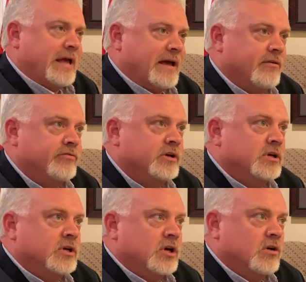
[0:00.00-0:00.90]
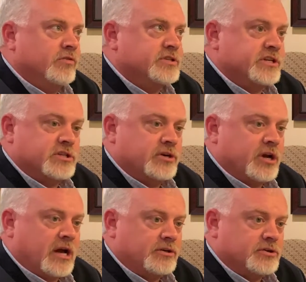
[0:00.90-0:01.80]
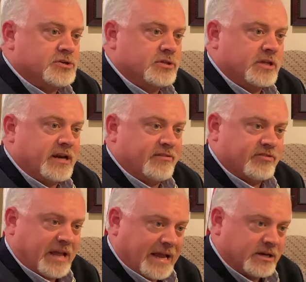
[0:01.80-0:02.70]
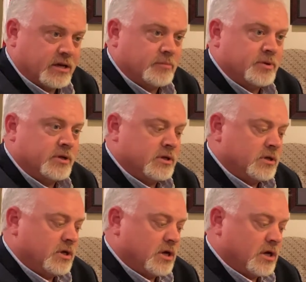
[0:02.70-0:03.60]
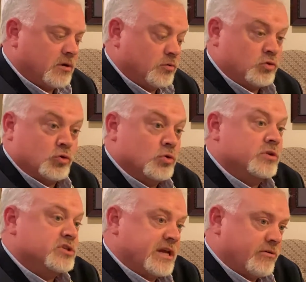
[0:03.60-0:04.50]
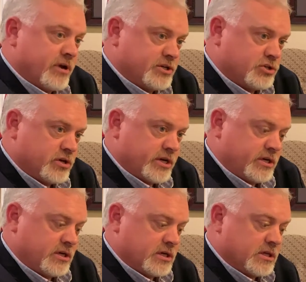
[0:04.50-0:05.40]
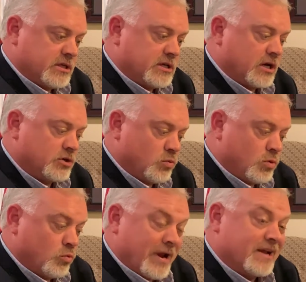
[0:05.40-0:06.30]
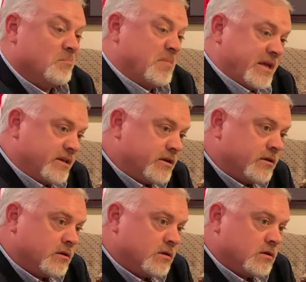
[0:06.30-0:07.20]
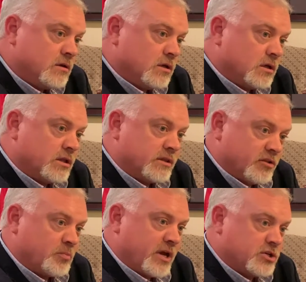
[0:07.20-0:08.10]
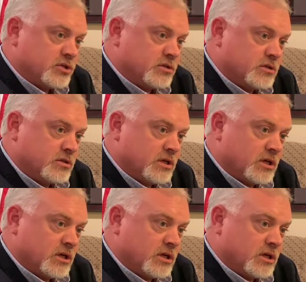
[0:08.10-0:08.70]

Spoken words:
we have over 600 doctors that have signed up through the state registry. The doctor will recommend that this patient